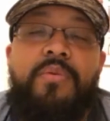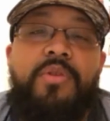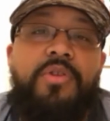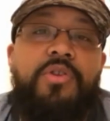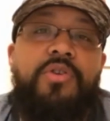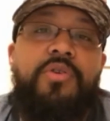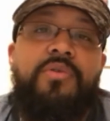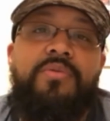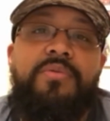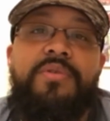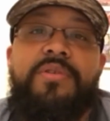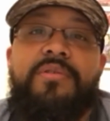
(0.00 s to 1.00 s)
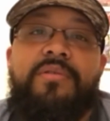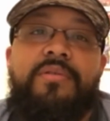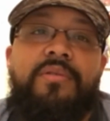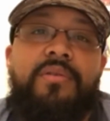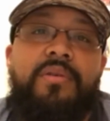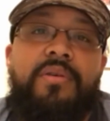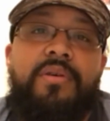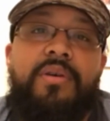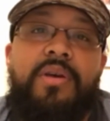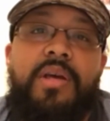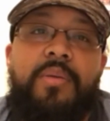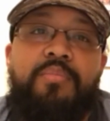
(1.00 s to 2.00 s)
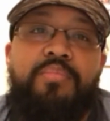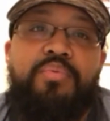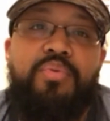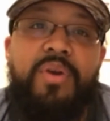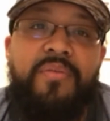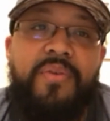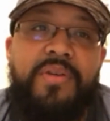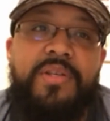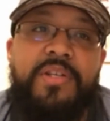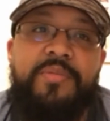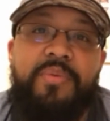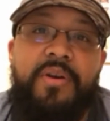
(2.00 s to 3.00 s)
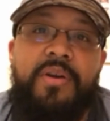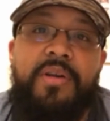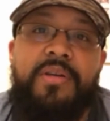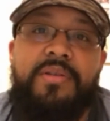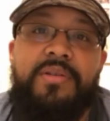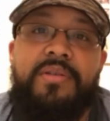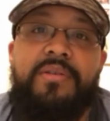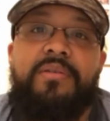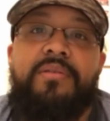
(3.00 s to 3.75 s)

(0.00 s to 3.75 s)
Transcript: use previous experience